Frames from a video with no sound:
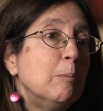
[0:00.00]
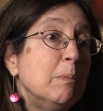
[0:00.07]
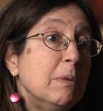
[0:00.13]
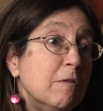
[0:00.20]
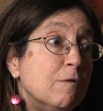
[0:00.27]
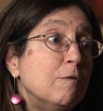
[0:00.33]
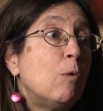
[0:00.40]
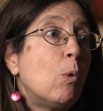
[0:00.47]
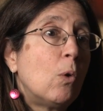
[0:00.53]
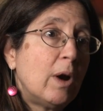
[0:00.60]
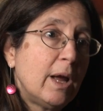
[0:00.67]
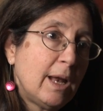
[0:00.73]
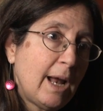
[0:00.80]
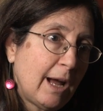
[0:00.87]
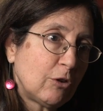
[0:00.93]
before
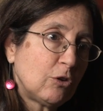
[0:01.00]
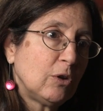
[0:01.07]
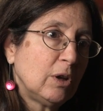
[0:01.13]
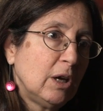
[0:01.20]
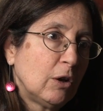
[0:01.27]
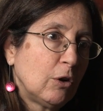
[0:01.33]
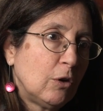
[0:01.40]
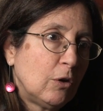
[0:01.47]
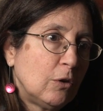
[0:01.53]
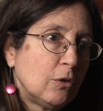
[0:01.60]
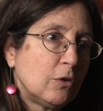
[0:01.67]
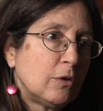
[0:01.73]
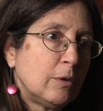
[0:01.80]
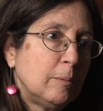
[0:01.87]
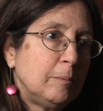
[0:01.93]
it actually
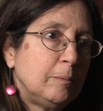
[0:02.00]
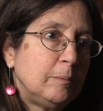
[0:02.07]
occurs.